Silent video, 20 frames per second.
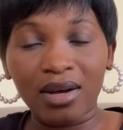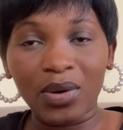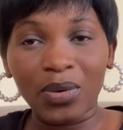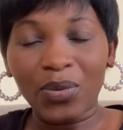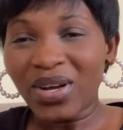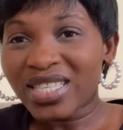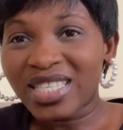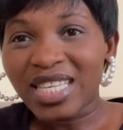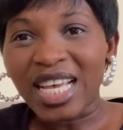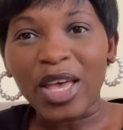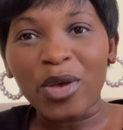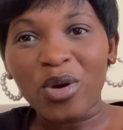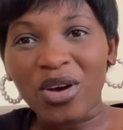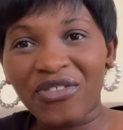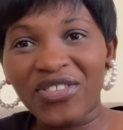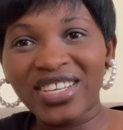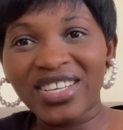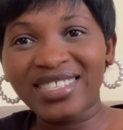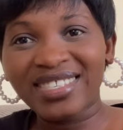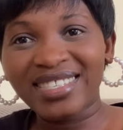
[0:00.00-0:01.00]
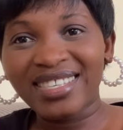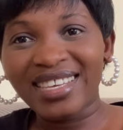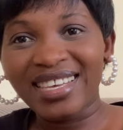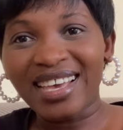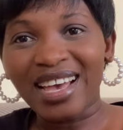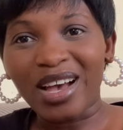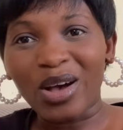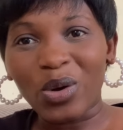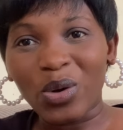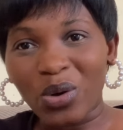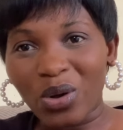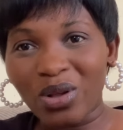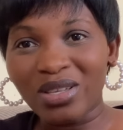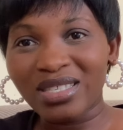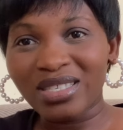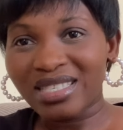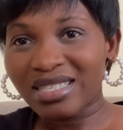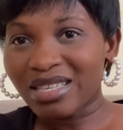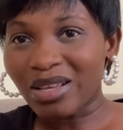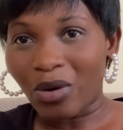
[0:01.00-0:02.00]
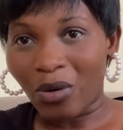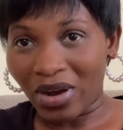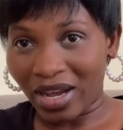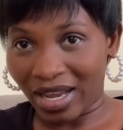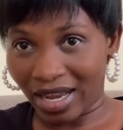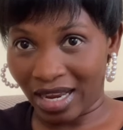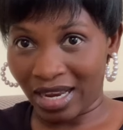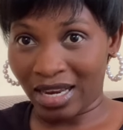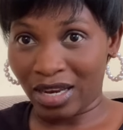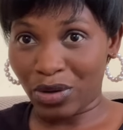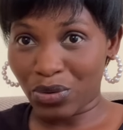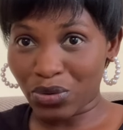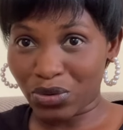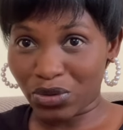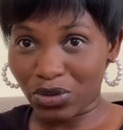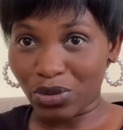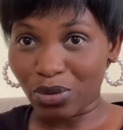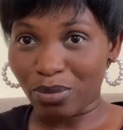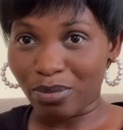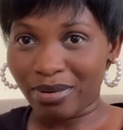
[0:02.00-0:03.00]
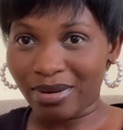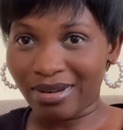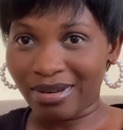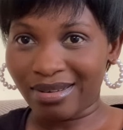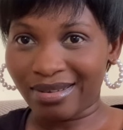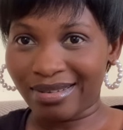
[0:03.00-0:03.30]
what are your first year goals in YouTube?